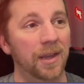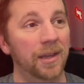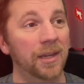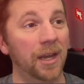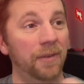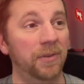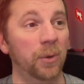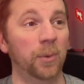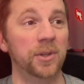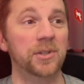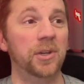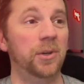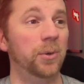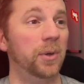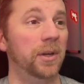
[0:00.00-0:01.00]
yeah, if he wants
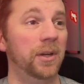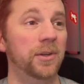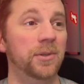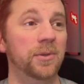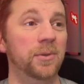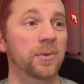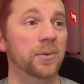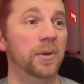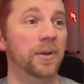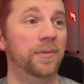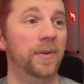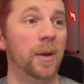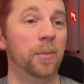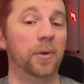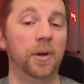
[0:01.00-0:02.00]
to do it into
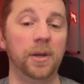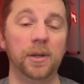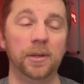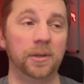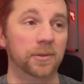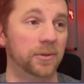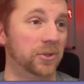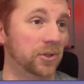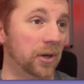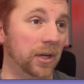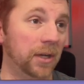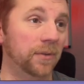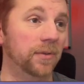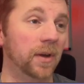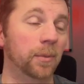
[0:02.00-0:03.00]
February or
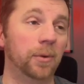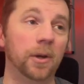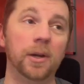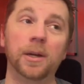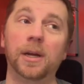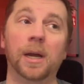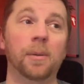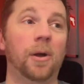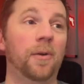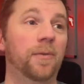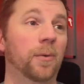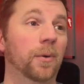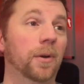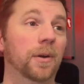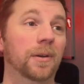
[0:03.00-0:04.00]
starting in February, I'm all
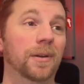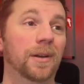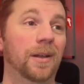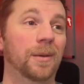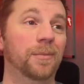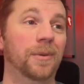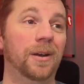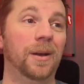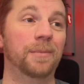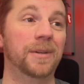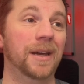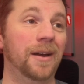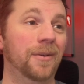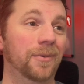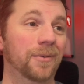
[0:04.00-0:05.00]
for it. I'm
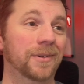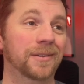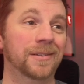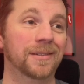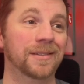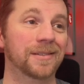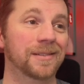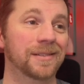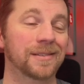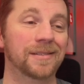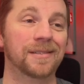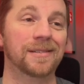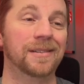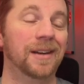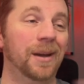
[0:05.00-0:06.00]
down.
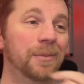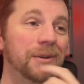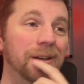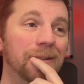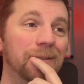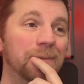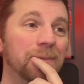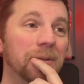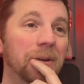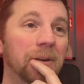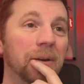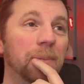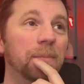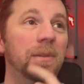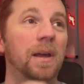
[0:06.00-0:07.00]
I'm down. All
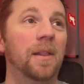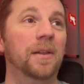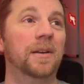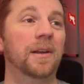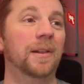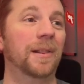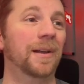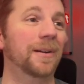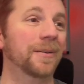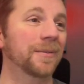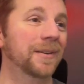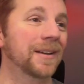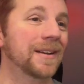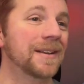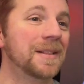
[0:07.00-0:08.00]
right, down like a clown.
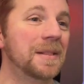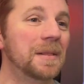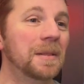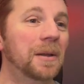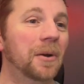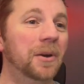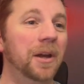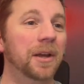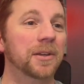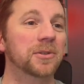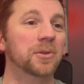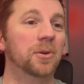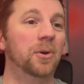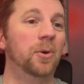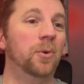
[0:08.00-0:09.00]
Okay,
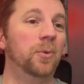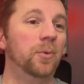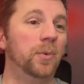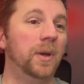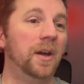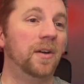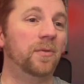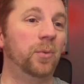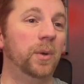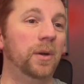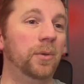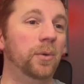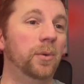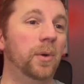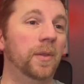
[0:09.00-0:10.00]
so we have
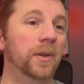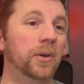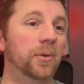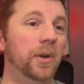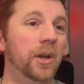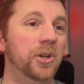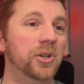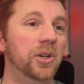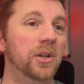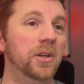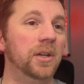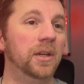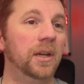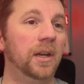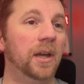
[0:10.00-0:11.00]
Winaloo on the creation,
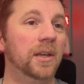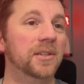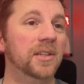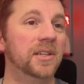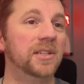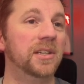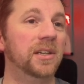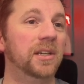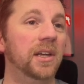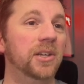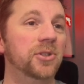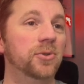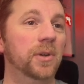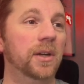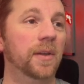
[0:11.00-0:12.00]
16-day
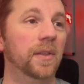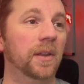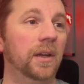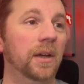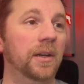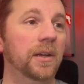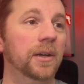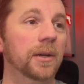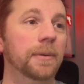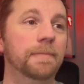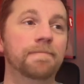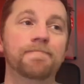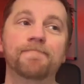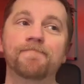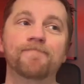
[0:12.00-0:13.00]
streak on the line here.
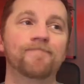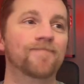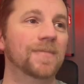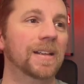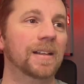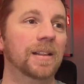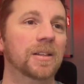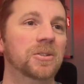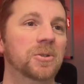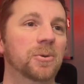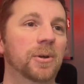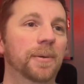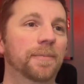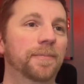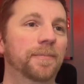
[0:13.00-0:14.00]
Let's do it.